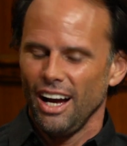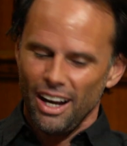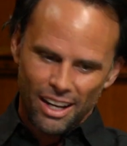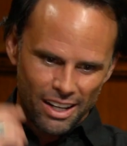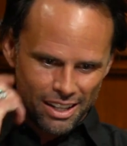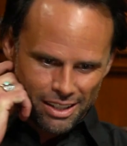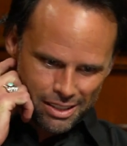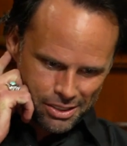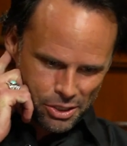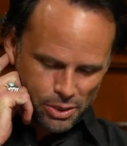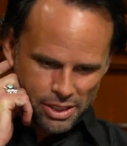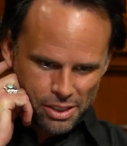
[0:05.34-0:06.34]
Uh,
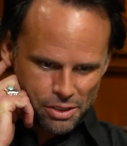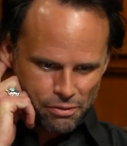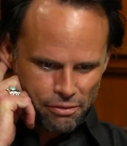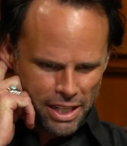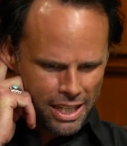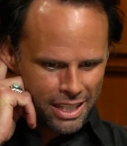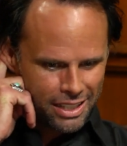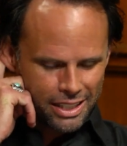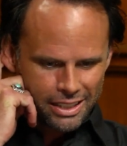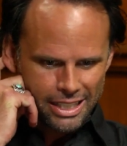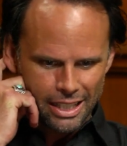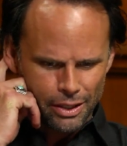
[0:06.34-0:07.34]
strangest fan
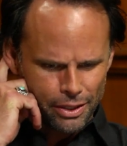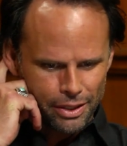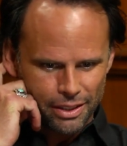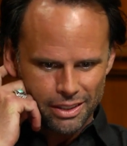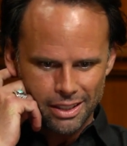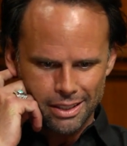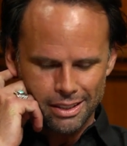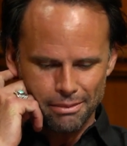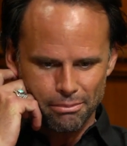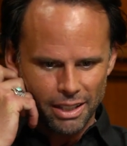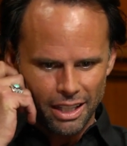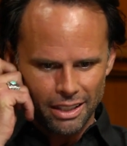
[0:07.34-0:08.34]
encounter.
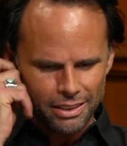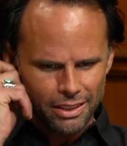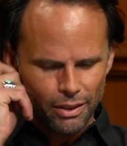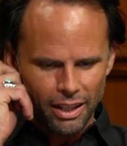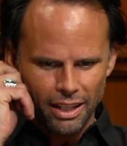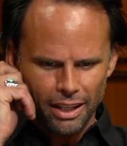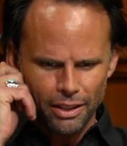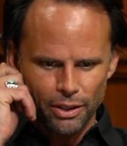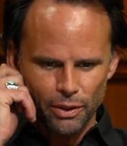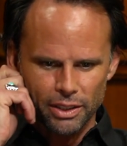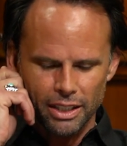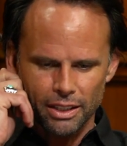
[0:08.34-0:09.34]
Um, you know, I, I, don't
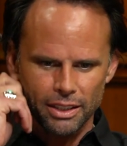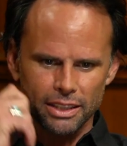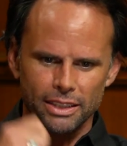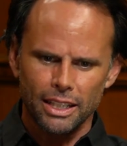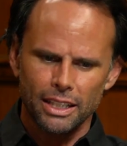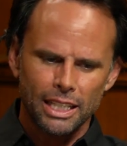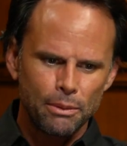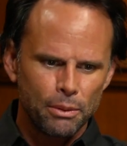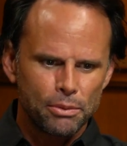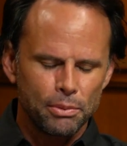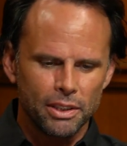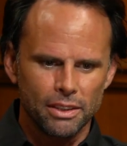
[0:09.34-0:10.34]
know. A guy like a guy came
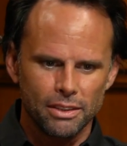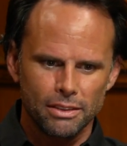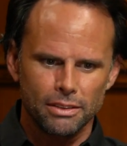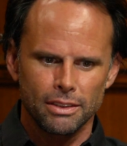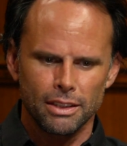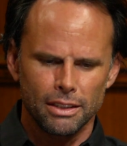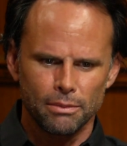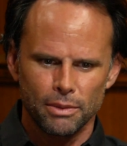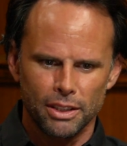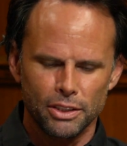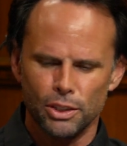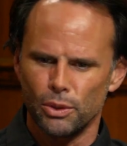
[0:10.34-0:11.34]
up to me in, in, a,
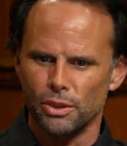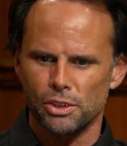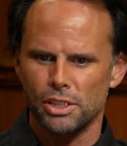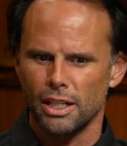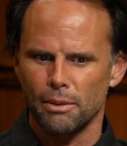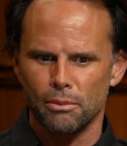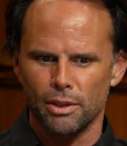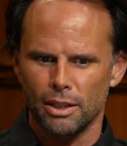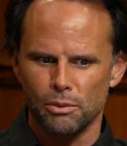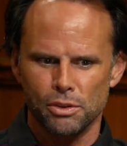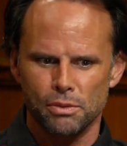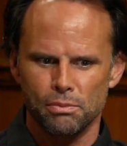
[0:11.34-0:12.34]
in, a, yogurt shop when
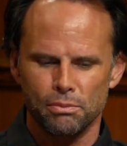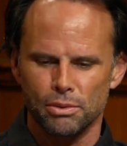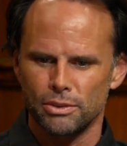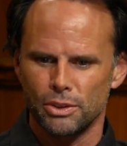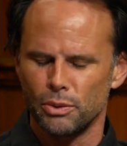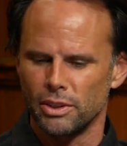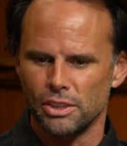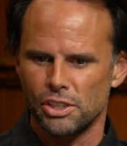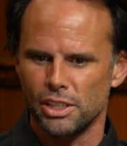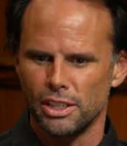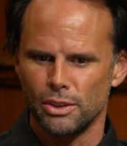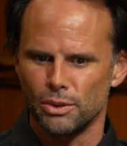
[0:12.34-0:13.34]
I was doing the
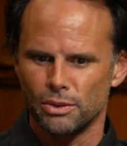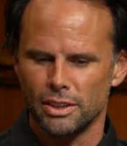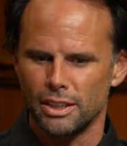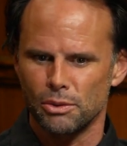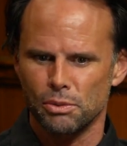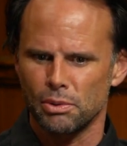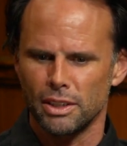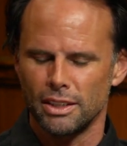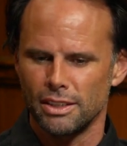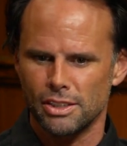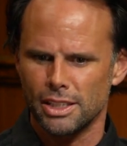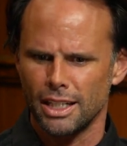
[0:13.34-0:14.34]
Shield, and I was playing
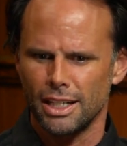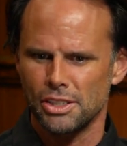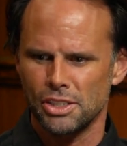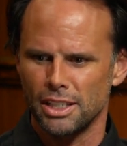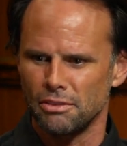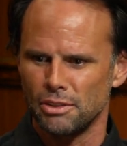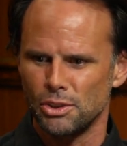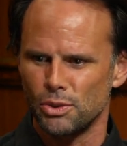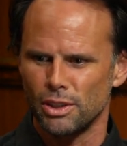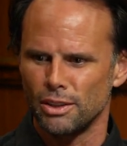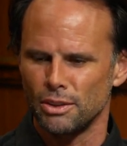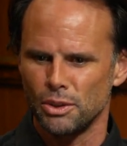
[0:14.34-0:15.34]
this guy Shane
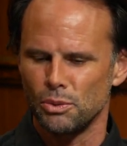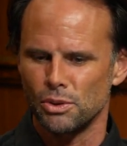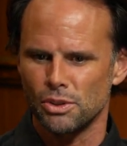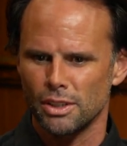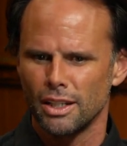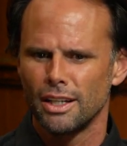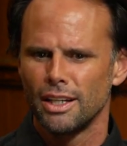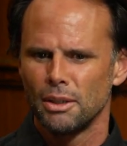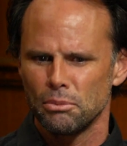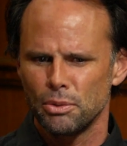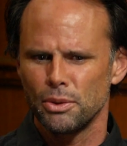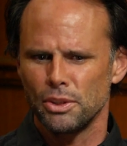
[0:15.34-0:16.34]
Vendrell, who was
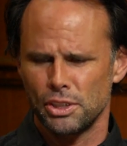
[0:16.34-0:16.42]
pretty